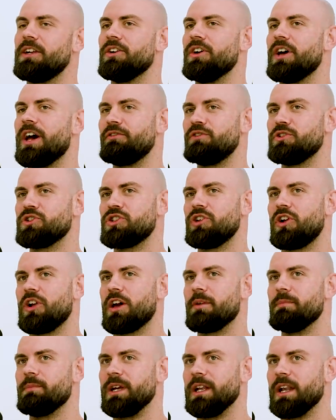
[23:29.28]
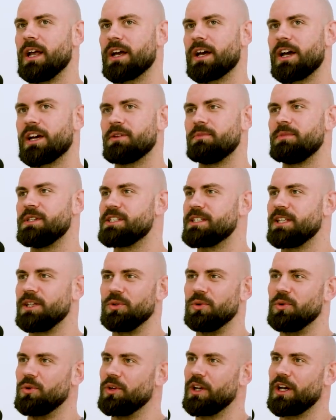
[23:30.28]
look, everyone's not like me. Like I can be
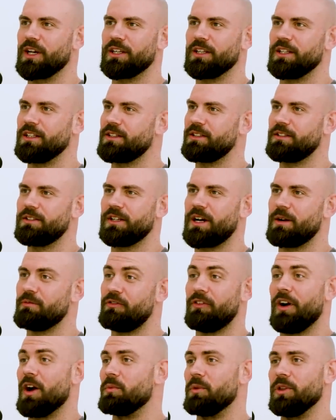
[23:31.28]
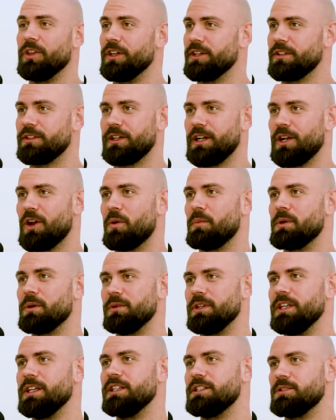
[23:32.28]
single and I can, I'm fine with it. A lot of people
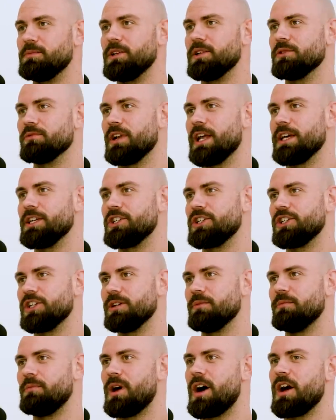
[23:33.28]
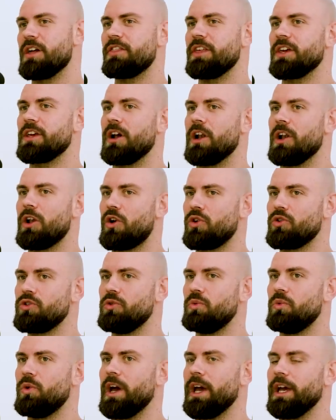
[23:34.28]
need to be in a relationship, but I think along the
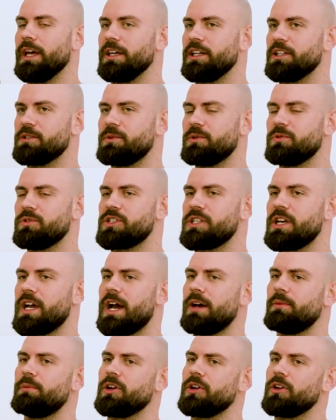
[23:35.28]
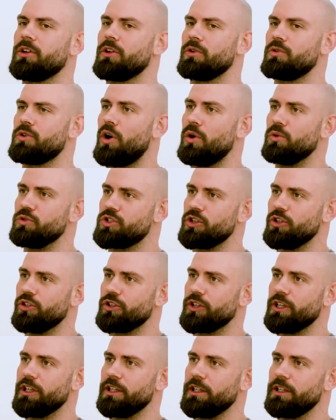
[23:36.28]
way, because people say, how am I gonna go cold
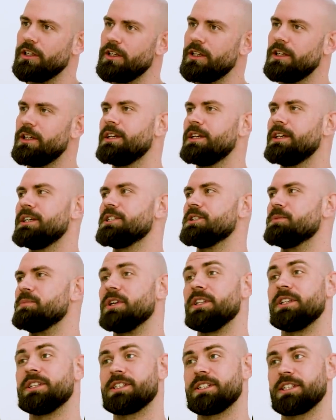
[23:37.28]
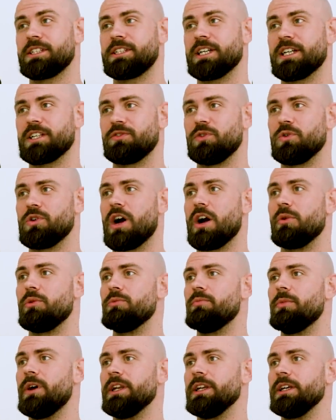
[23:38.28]
turkey to being this successful guy with
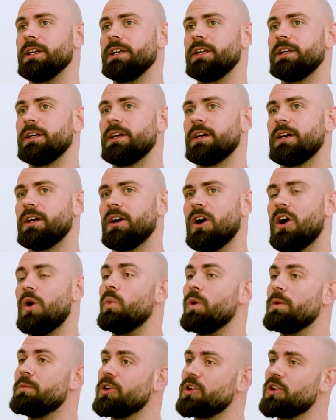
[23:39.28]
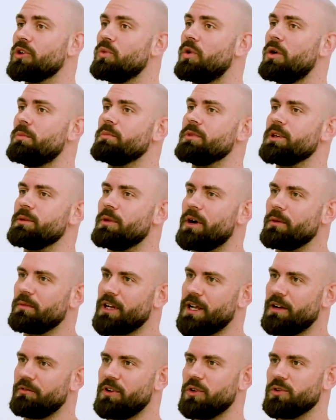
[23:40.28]
money? Oh, women are gonna want me, but I'm
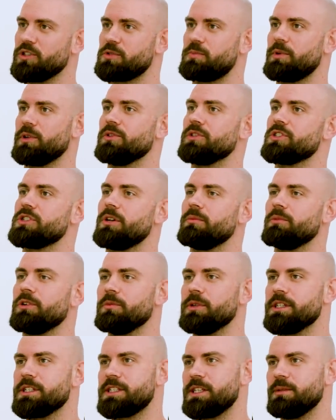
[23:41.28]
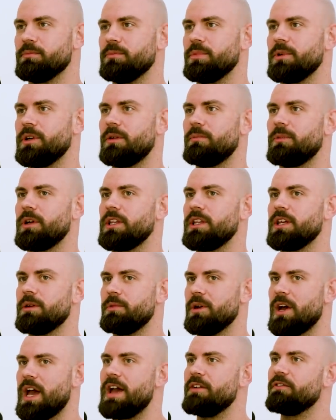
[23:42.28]
gonna have no experience and I'm gonna be a simp. And I'm like, yeah,
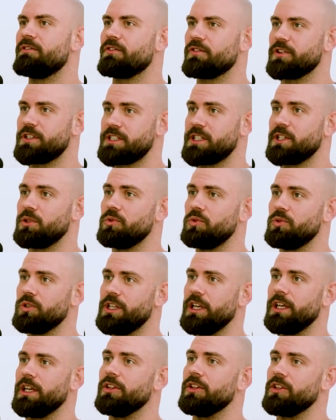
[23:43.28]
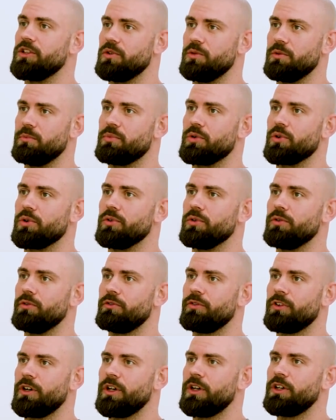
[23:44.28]
but every single year that you
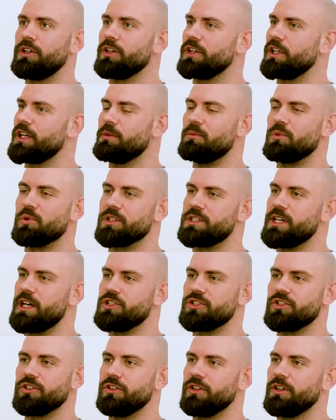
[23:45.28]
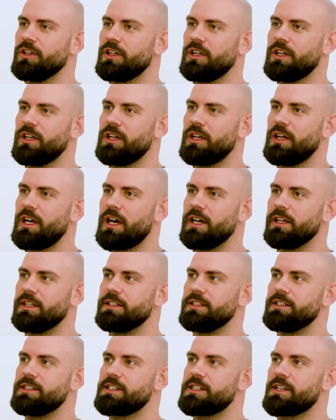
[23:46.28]
improve, you're gonna get more attention.
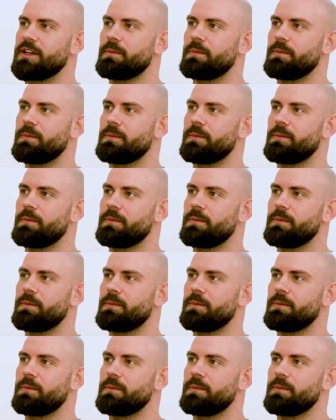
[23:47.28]
And